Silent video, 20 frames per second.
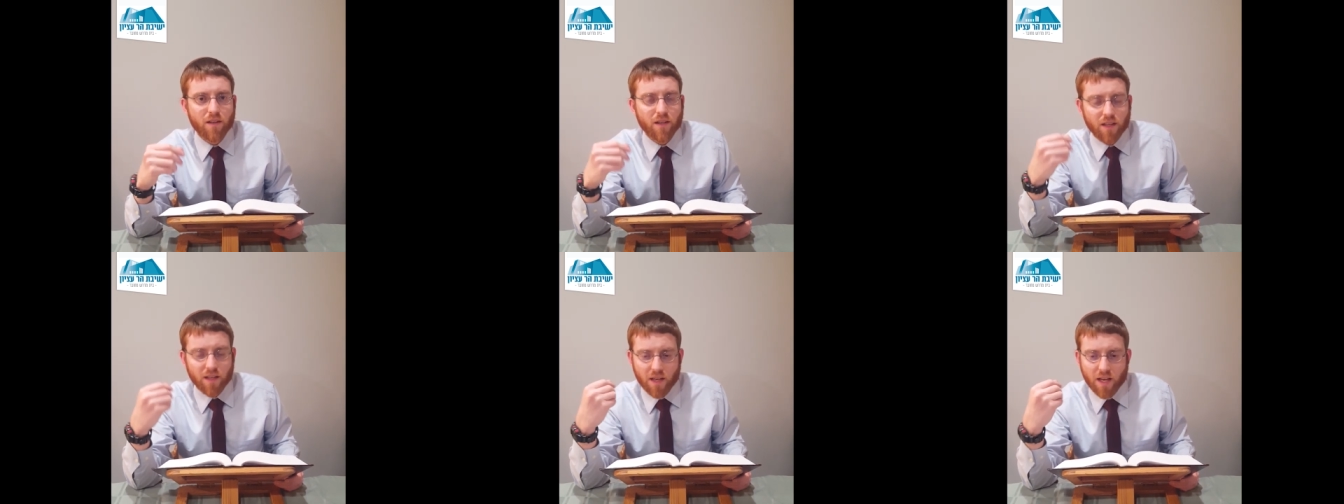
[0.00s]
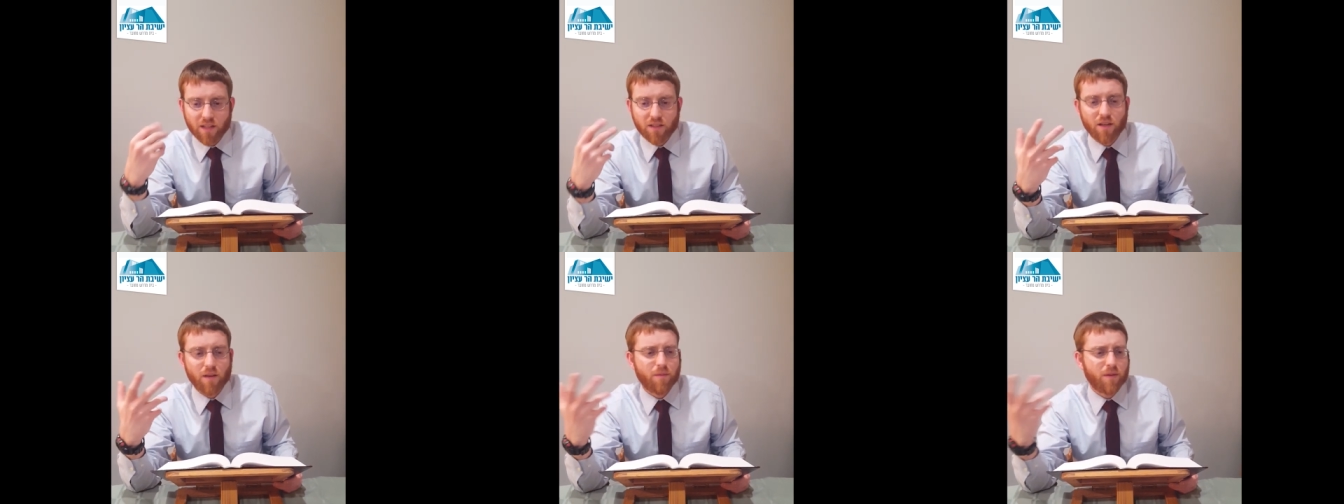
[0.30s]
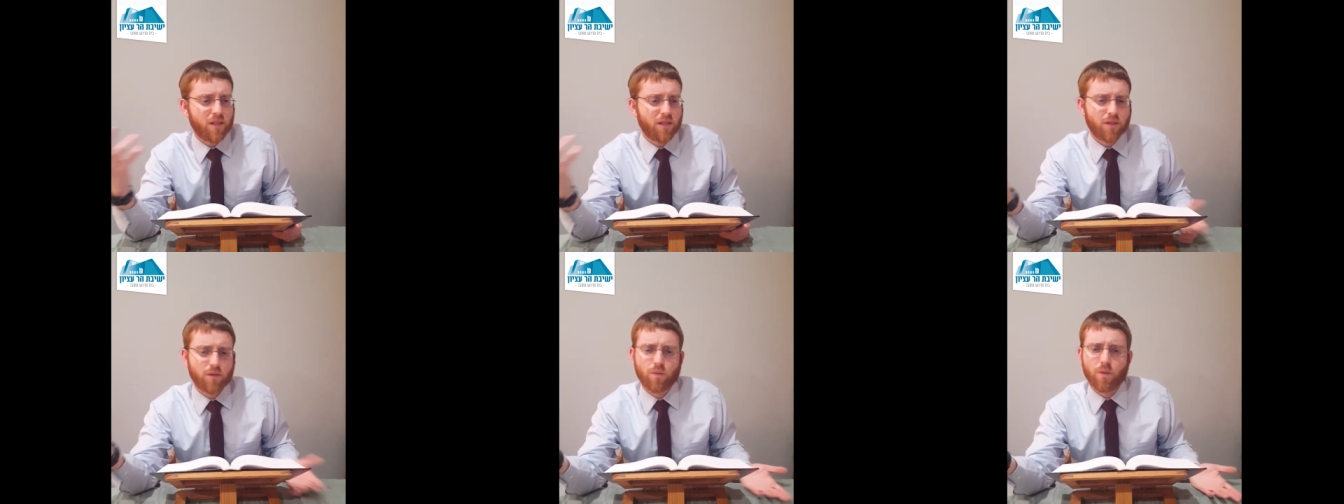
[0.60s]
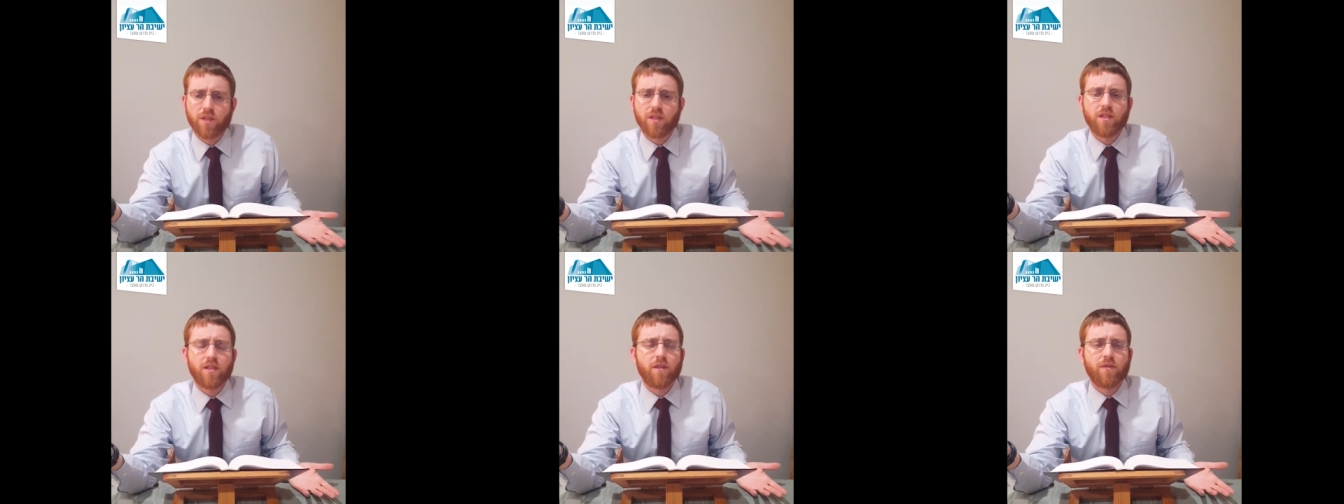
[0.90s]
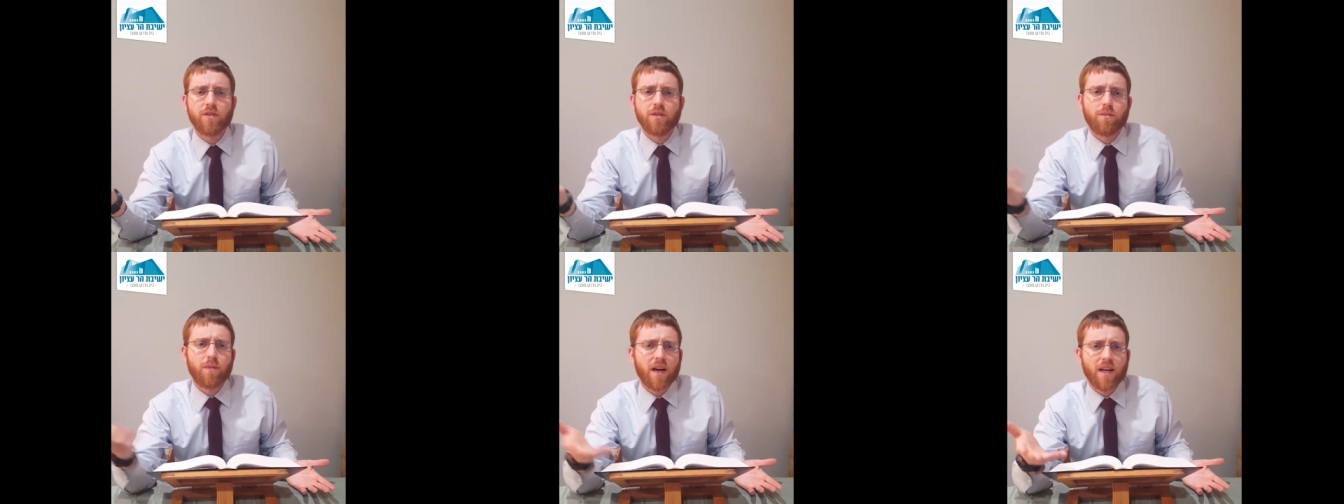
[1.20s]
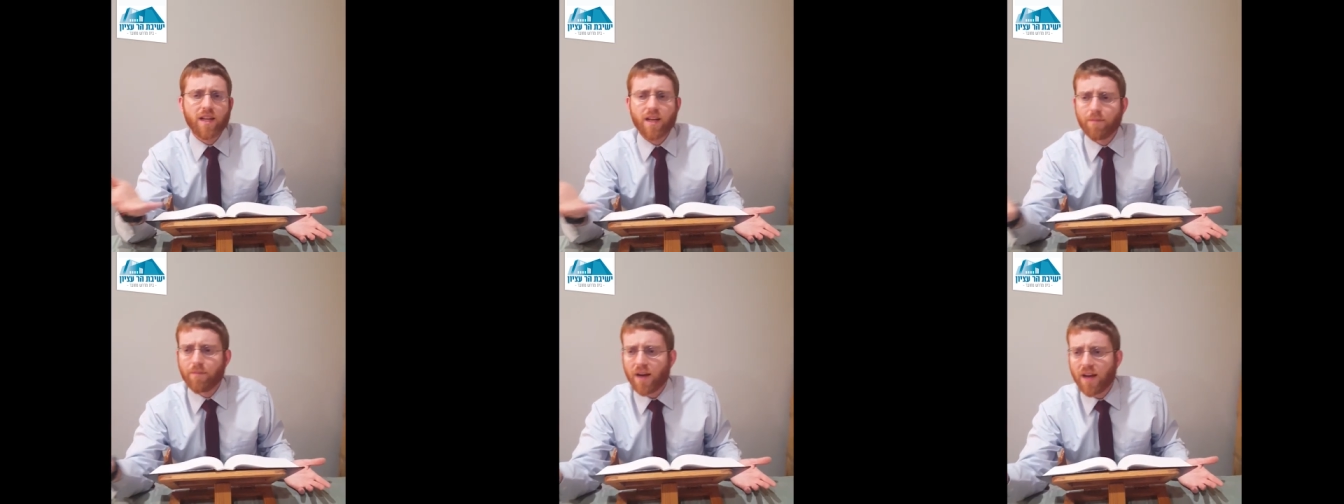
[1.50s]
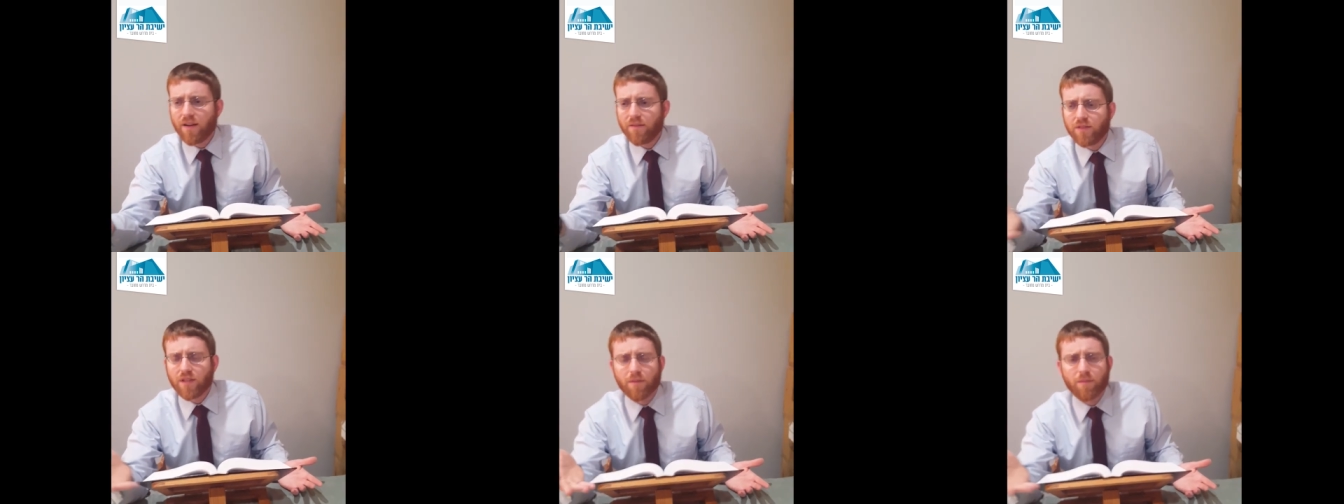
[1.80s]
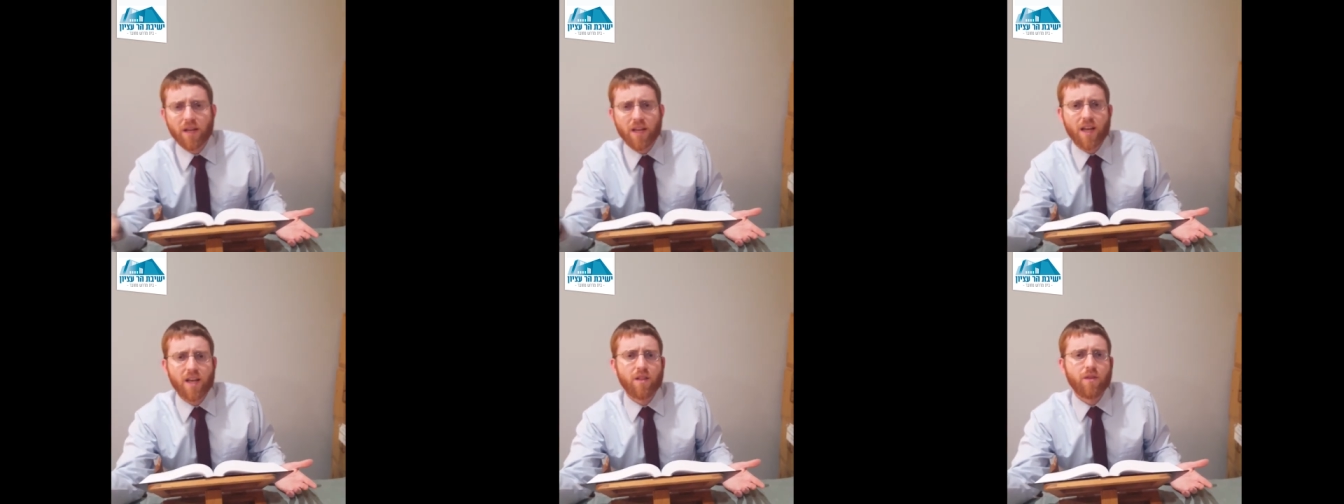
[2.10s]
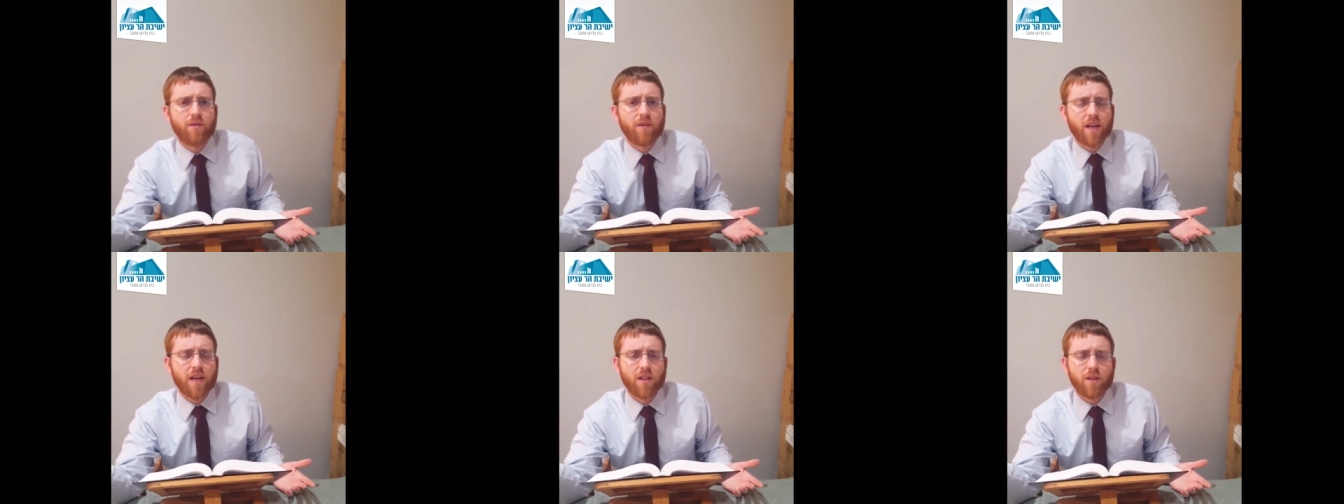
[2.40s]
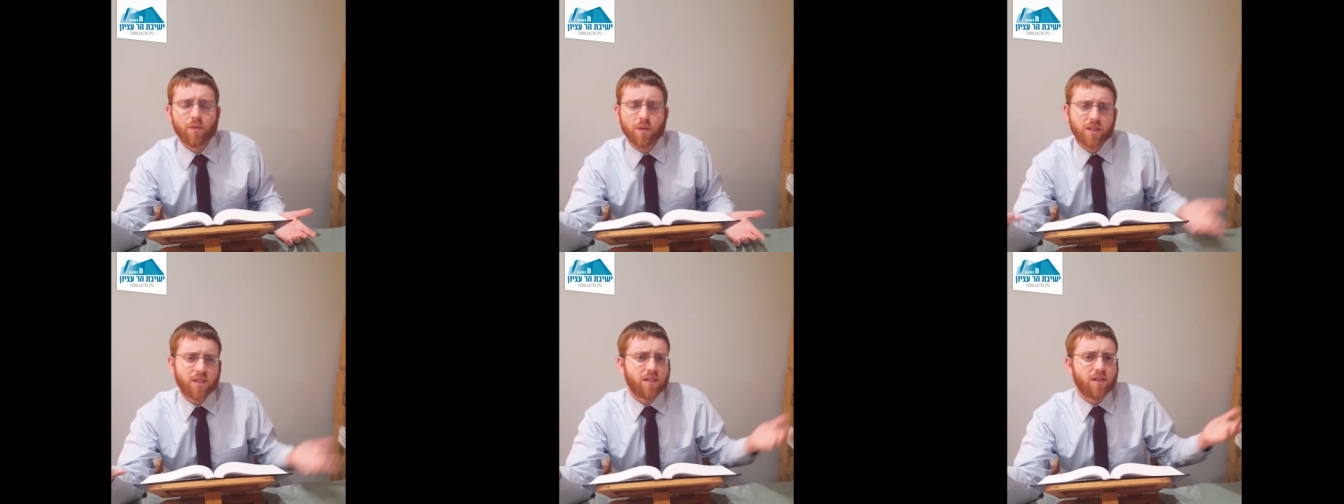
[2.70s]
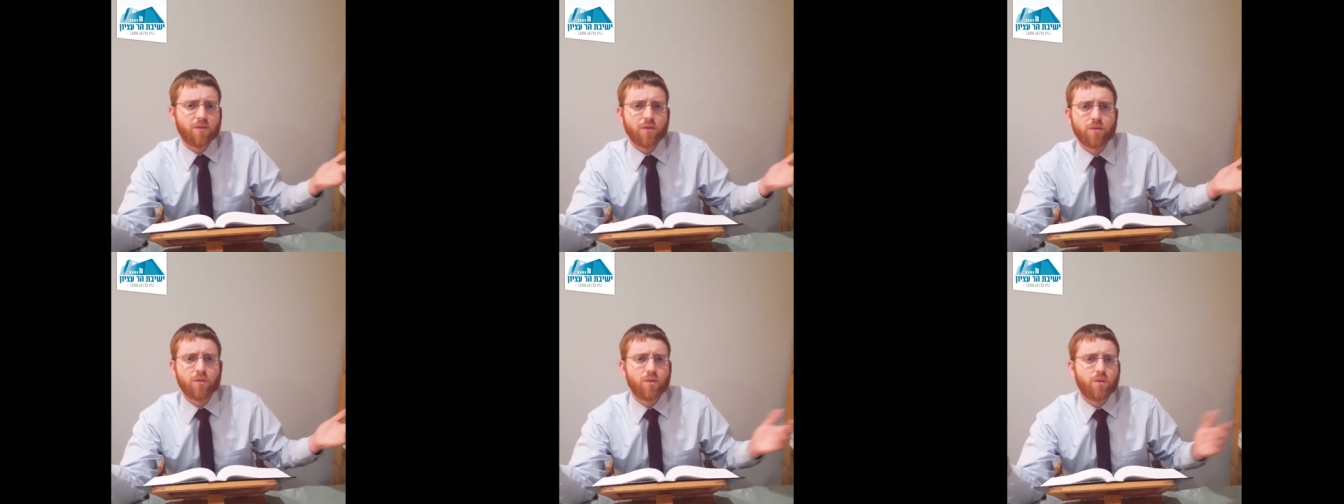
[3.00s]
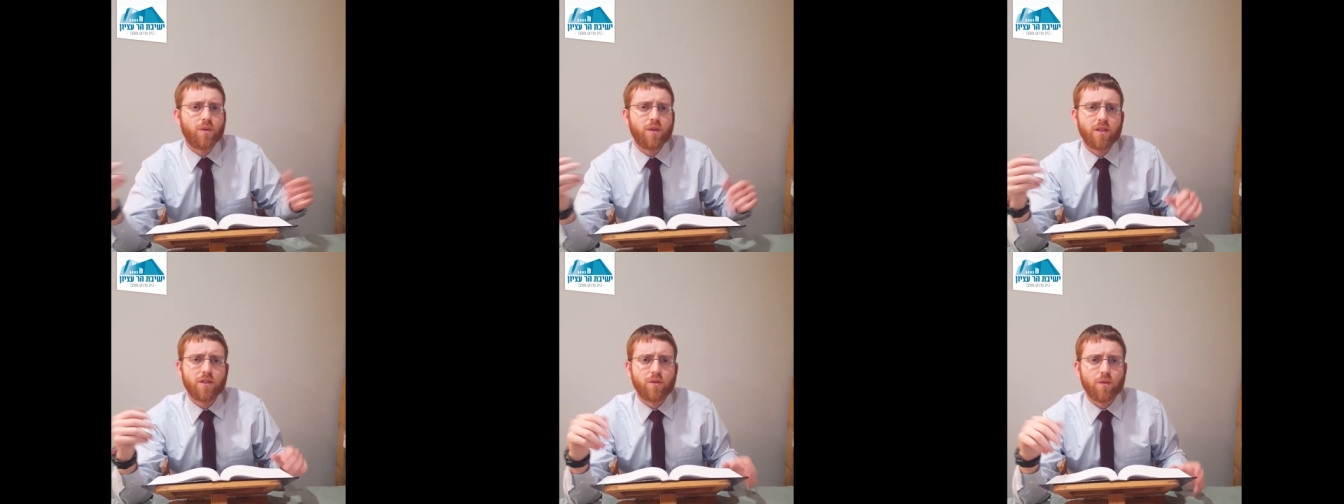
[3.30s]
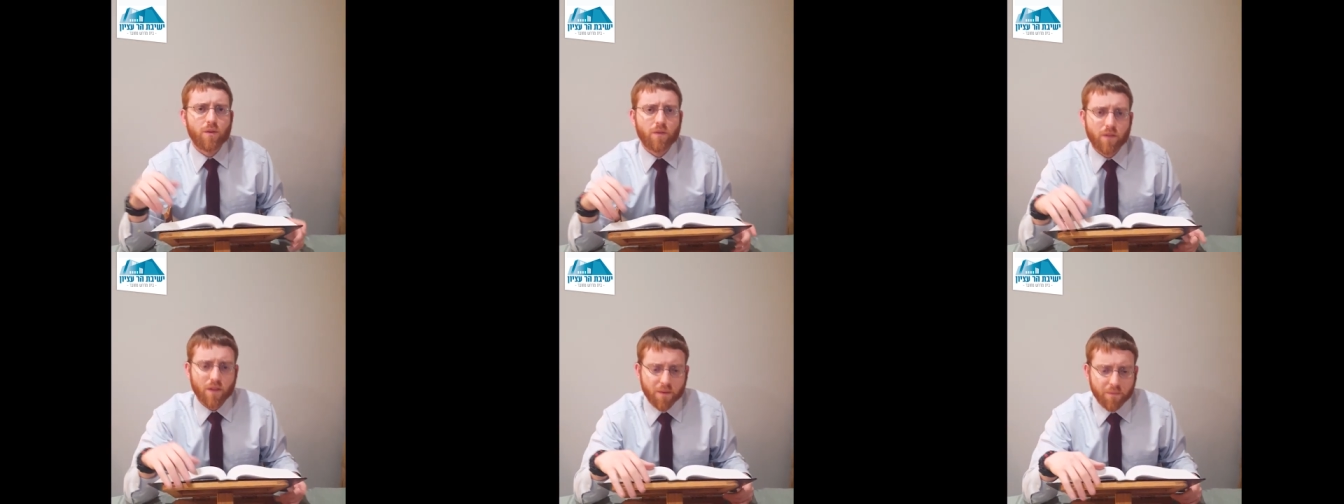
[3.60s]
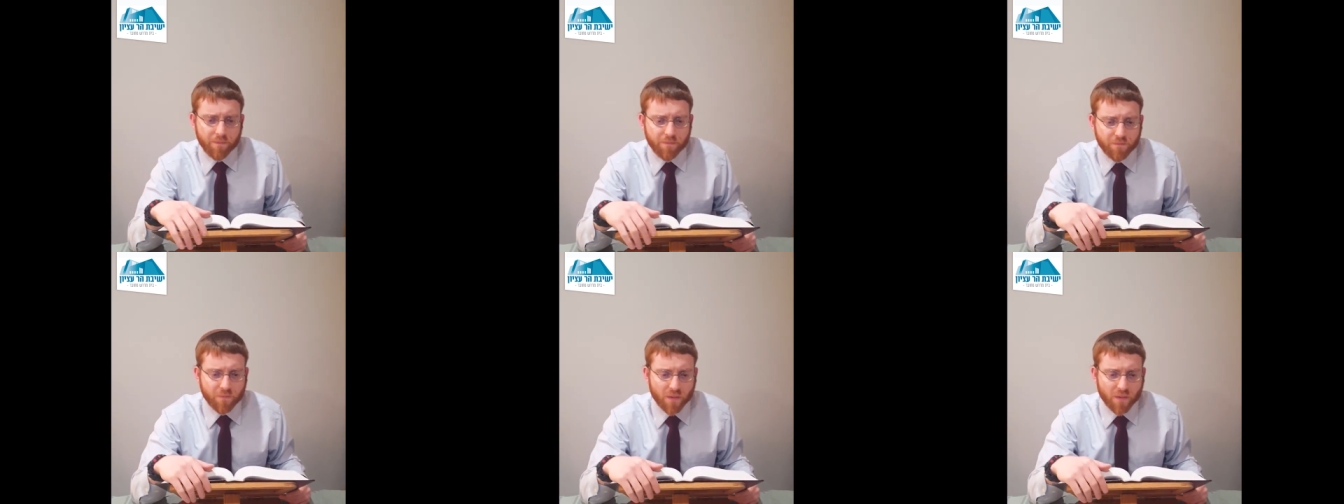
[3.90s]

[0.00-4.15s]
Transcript: He gets up and he says, "What's the difference? What's the difference between the two of them?"